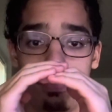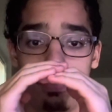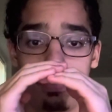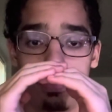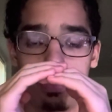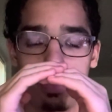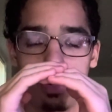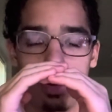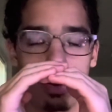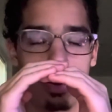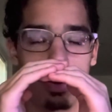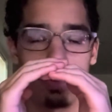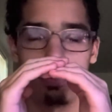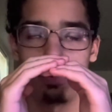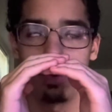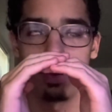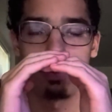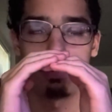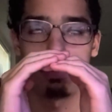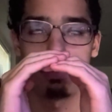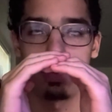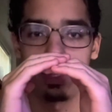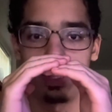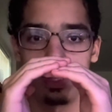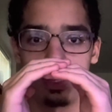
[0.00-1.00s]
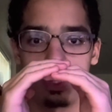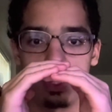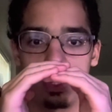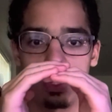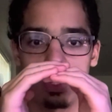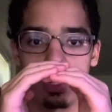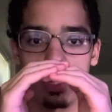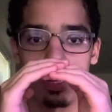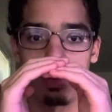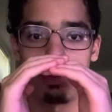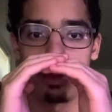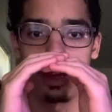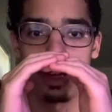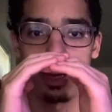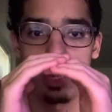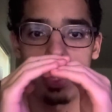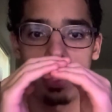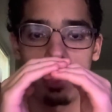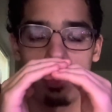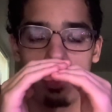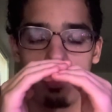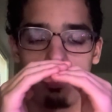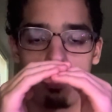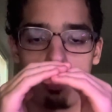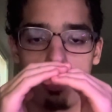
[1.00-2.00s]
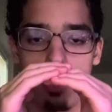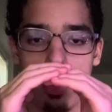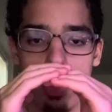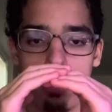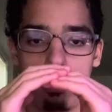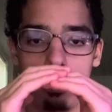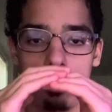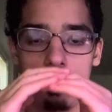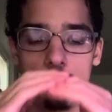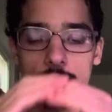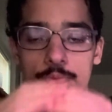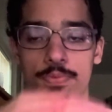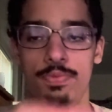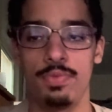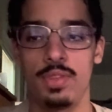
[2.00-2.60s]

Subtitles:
Sorry, your position is going to be a negative parabola.